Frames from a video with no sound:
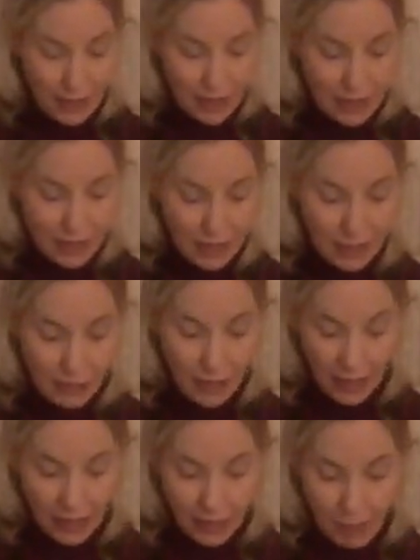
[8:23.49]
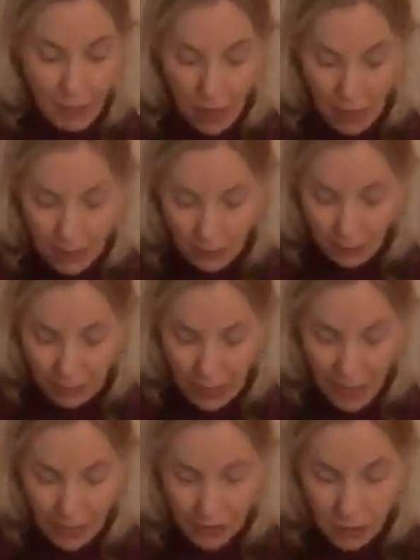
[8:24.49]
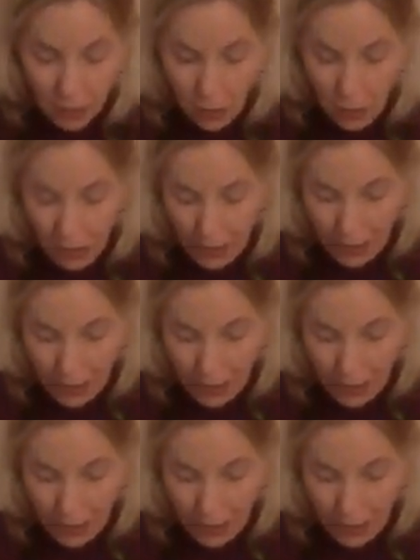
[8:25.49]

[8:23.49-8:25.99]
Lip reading: because it seemed like an impossible task. So what I